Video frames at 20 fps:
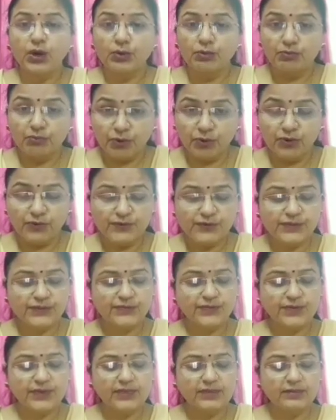moves
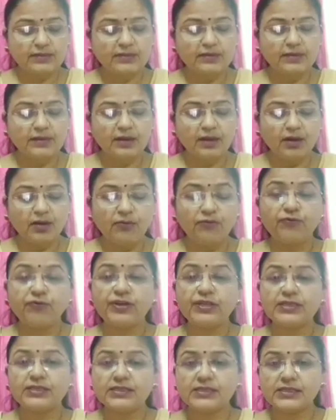with
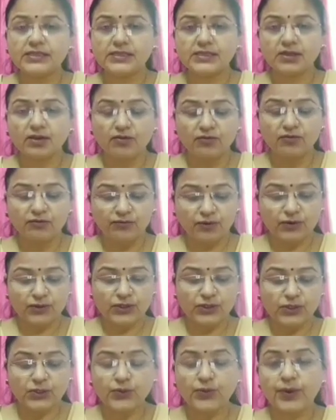fins for
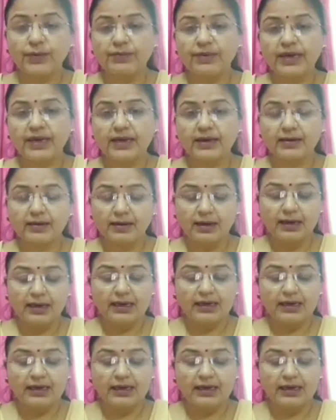swimming,